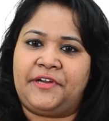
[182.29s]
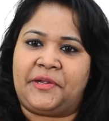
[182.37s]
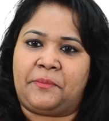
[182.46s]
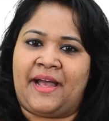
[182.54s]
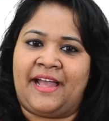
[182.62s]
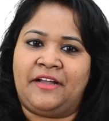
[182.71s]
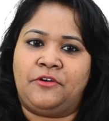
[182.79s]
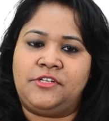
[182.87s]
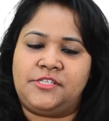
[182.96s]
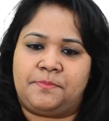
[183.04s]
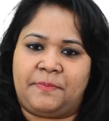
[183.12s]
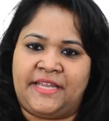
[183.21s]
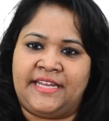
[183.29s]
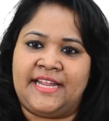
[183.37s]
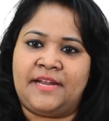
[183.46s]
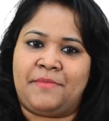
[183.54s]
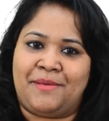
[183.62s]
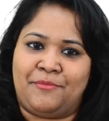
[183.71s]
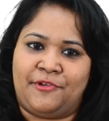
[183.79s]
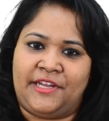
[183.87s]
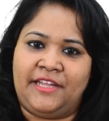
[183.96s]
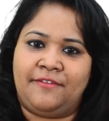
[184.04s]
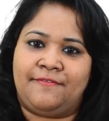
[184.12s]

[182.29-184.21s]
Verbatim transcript: require good speed and memory